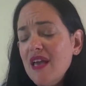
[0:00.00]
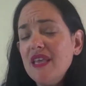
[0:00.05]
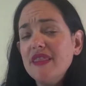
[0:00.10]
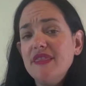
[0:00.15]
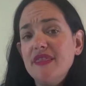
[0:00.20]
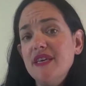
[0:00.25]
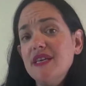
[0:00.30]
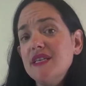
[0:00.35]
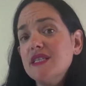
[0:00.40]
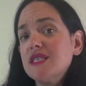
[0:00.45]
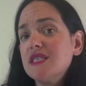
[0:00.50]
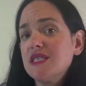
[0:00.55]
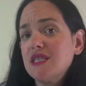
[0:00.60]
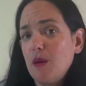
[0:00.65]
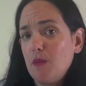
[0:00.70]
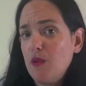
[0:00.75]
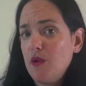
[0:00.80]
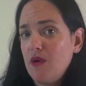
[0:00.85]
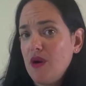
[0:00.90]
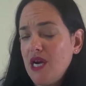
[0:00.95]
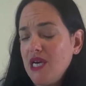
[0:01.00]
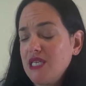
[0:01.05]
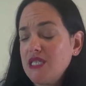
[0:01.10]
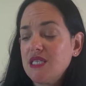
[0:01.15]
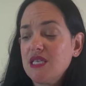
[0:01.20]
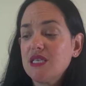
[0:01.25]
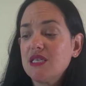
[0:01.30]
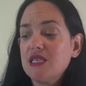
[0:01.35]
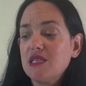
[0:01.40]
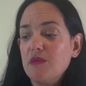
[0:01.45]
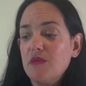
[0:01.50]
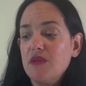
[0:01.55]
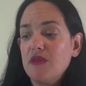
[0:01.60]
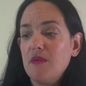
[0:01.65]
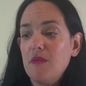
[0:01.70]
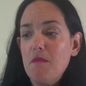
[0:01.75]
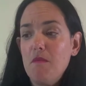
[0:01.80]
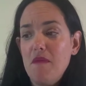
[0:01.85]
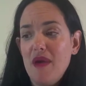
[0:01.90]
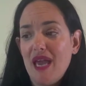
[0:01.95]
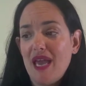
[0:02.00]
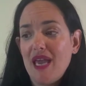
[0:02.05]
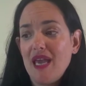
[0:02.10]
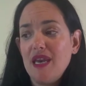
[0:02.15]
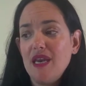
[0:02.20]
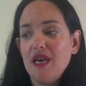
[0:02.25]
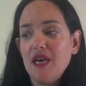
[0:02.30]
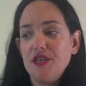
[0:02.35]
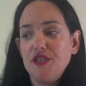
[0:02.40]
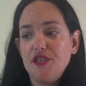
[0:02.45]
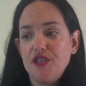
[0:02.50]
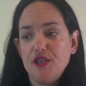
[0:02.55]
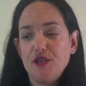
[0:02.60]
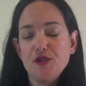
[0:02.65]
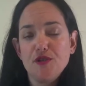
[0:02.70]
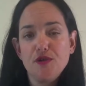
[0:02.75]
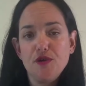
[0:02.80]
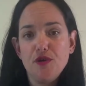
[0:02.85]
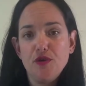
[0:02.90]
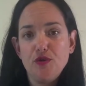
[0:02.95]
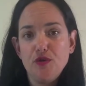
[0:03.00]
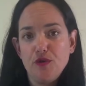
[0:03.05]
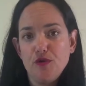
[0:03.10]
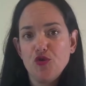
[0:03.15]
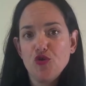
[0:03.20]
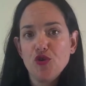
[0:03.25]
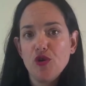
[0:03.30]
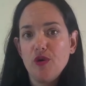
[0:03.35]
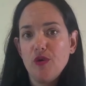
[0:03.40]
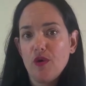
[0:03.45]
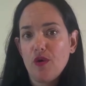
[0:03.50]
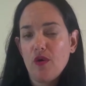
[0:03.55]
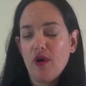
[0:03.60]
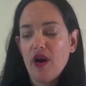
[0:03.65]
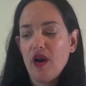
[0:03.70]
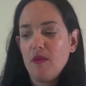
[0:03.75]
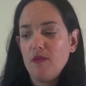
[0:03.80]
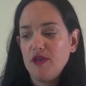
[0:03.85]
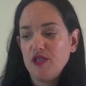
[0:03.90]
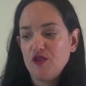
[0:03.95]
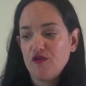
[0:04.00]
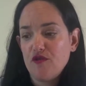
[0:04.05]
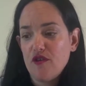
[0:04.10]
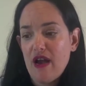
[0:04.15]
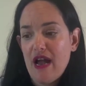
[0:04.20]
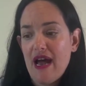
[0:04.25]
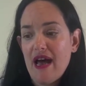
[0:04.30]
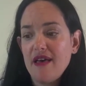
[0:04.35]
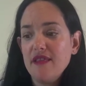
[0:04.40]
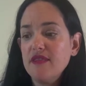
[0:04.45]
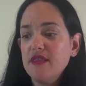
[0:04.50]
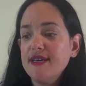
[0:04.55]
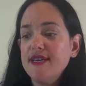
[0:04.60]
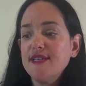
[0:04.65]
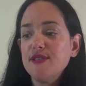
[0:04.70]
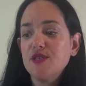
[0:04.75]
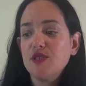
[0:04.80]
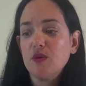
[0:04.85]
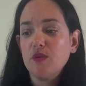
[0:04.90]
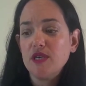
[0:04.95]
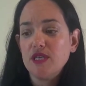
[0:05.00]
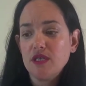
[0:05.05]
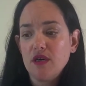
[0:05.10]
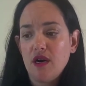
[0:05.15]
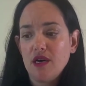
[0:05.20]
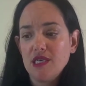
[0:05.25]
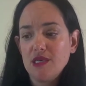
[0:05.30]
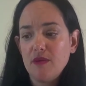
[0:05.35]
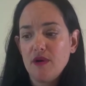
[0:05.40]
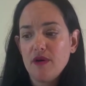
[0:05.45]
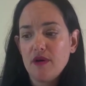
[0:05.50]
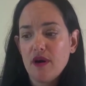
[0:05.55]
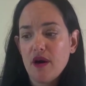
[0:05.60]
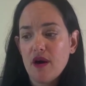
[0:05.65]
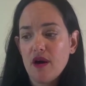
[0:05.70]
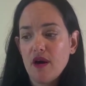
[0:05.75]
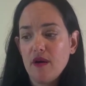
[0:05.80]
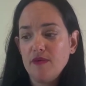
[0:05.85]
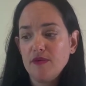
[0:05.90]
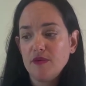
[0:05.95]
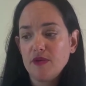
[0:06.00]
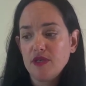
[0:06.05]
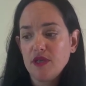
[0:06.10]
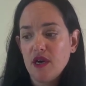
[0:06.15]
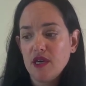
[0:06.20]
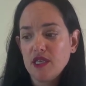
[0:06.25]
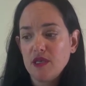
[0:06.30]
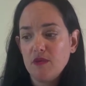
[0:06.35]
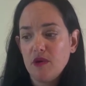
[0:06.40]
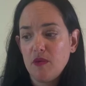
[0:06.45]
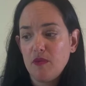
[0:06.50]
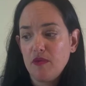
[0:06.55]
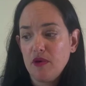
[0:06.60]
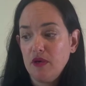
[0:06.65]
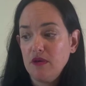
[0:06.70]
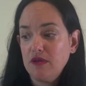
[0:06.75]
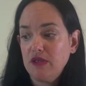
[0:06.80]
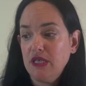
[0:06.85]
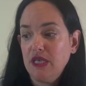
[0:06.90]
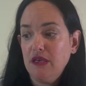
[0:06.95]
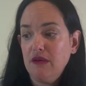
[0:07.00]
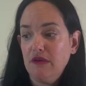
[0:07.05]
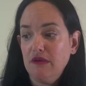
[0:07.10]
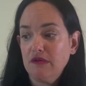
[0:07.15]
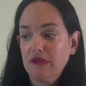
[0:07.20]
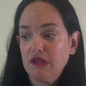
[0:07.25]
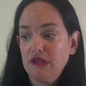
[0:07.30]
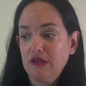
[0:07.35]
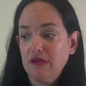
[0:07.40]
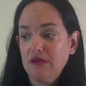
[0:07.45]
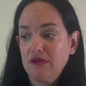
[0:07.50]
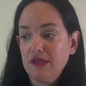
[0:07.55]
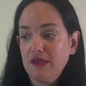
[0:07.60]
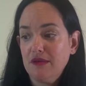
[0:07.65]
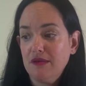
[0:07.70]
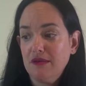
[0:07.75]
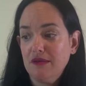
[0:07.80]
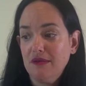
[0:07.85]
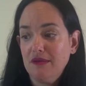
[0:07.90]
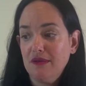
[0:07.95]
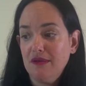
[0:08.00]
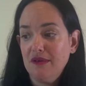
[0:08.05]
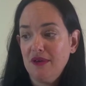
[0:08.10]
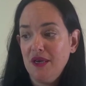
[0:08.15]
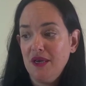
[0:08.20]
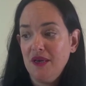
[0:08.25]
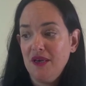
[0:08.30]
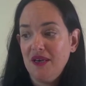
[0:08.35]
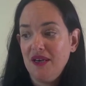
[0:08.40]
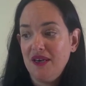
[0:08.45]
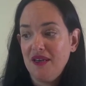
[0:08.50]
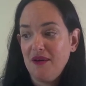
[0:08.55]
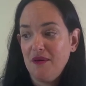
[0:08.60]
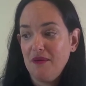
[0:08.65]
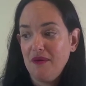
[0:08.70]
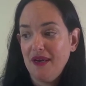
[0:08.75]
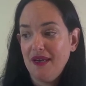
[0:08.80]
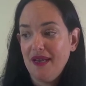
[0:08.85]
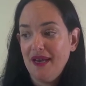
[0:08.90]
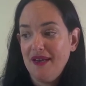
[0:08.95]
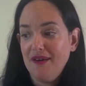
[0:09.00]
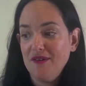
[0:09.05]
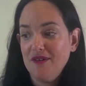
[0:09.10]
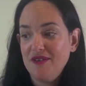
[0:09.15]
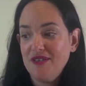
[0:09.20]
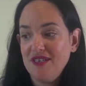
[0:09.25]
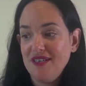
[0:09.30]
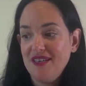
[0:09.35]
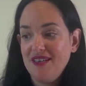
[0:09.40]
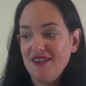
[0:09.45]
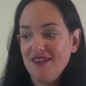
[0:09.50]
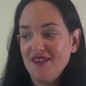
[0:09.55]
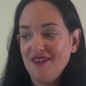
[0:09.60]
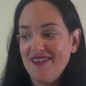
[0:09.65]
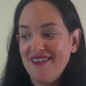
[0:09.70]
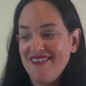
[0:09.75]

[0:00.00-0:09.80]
This summarizes some of the main additional nutrient requirements for athletes. So we talked about carbs, we talked about protein. Oh, shoot. I didn't write energy here.